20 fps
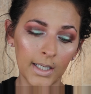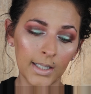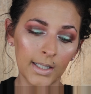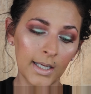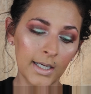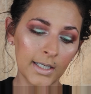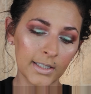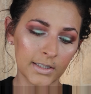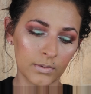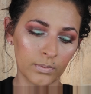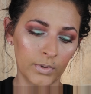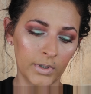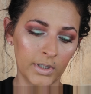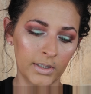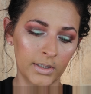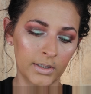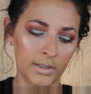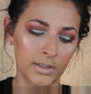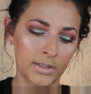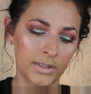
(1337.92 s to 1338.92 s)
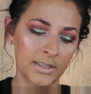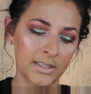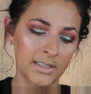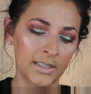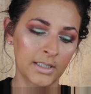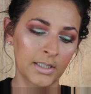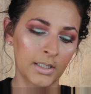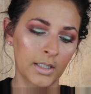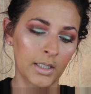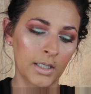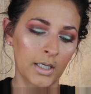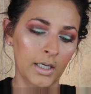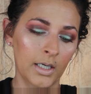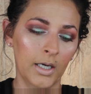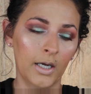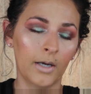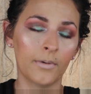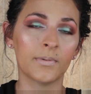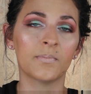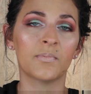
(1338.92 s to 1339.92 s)
my last one,
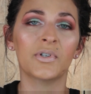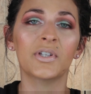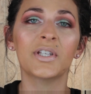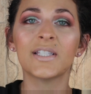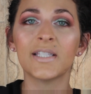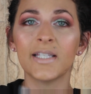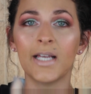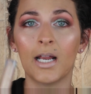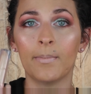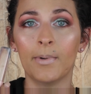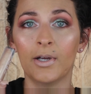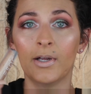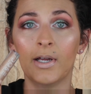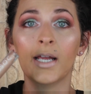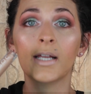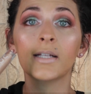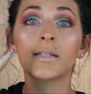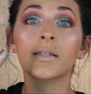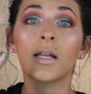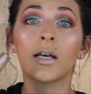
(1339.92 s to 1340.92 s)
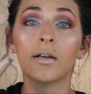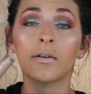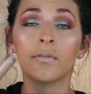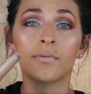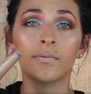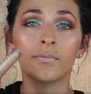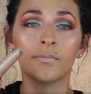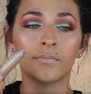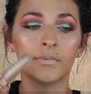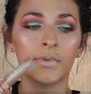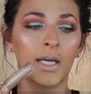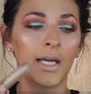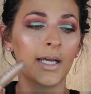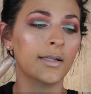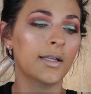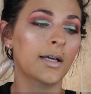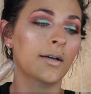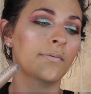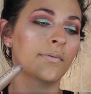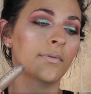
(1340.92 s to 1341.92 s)
I'm really sad about. I love
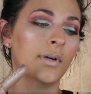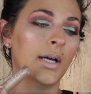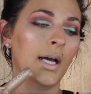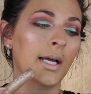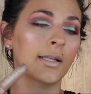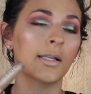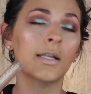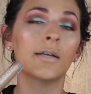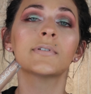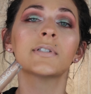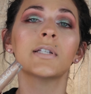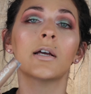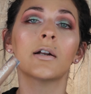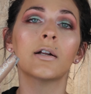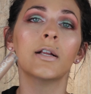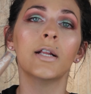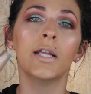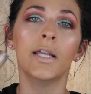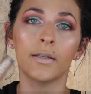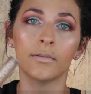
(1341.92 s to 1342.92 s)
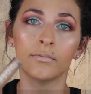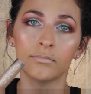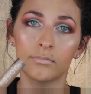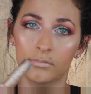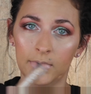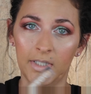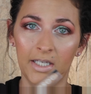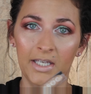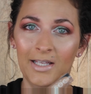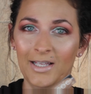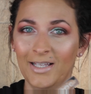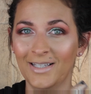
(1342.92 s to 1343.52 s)
Sauterie.